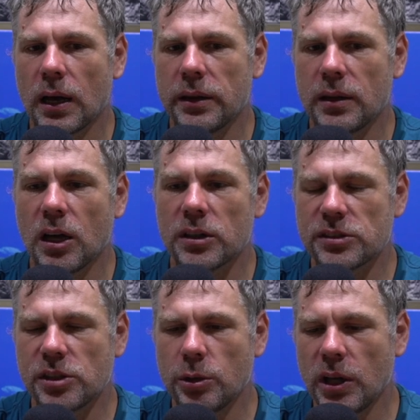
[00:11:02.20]
and the
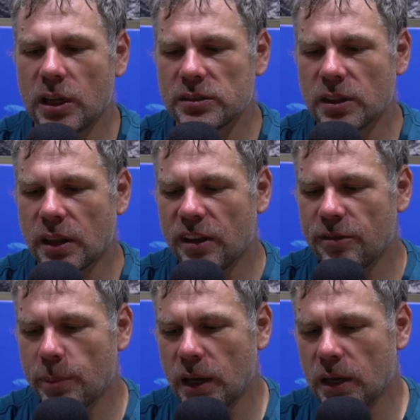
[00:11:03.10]
last two years, and
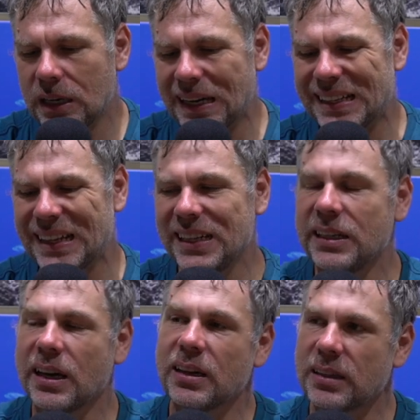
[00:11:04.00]
they've been La
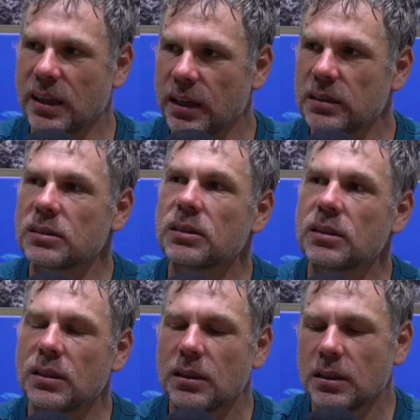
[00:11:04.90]
Nina years.
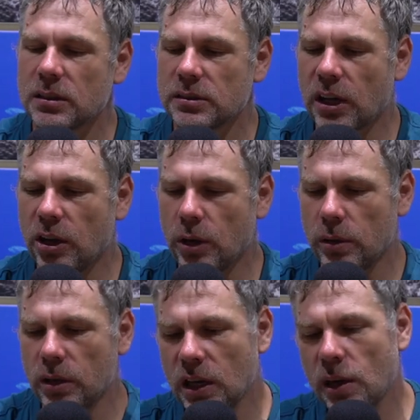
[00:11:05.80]
So
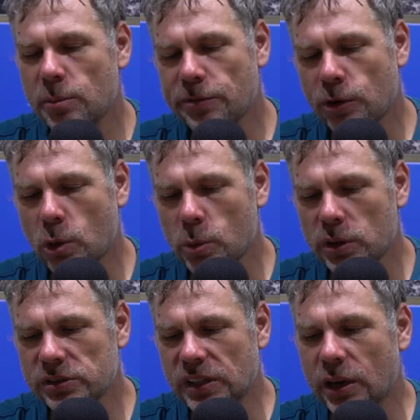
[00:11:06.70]
the year before
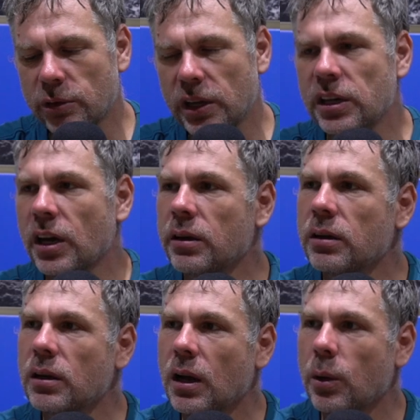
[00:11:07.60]
was El Nino,
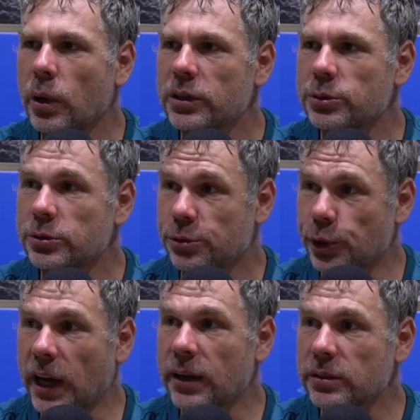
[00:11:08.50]
which was
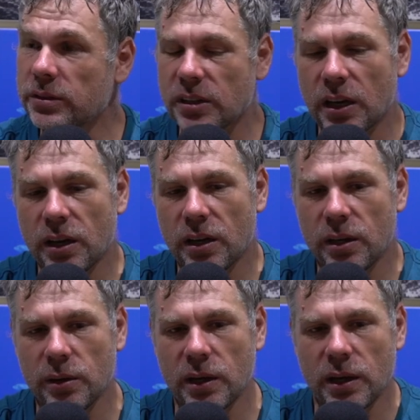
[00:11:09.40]
drought,
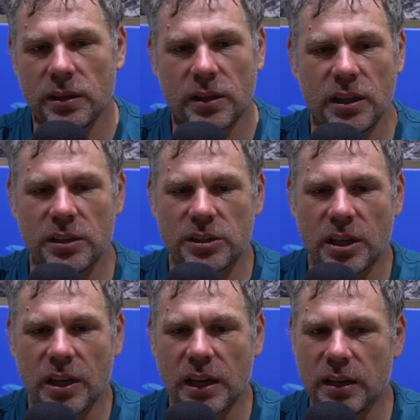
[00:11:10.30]
so
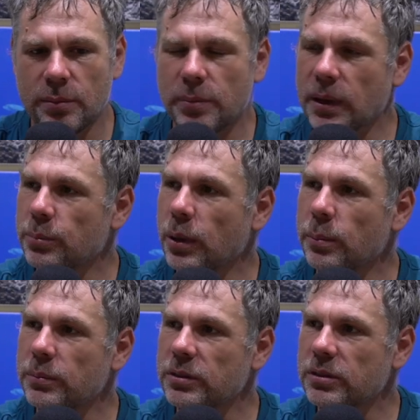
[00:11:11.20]
Indonesia had big
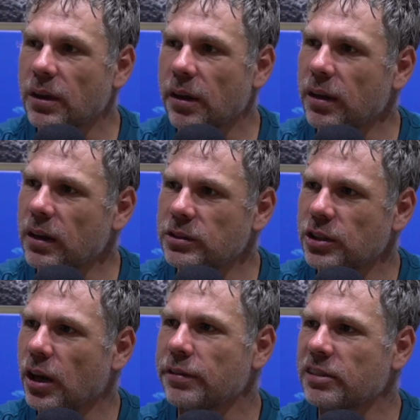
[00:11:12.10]
problems. I think
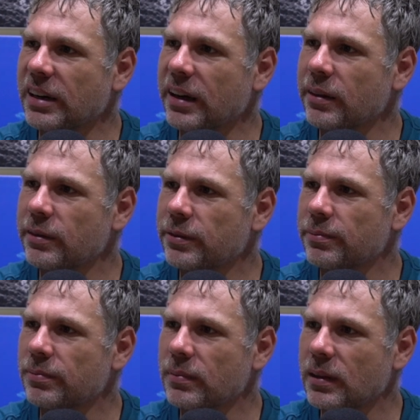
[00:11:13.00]
Java ran out of
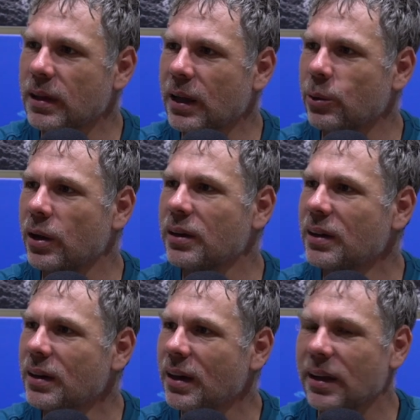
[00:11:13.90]
agua.
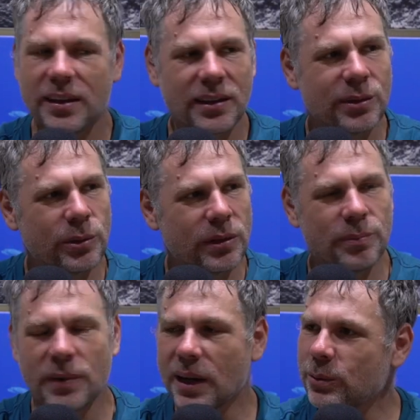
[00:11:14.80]
I think all the
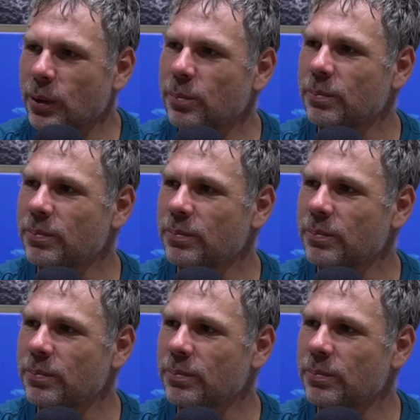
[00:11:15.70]
agua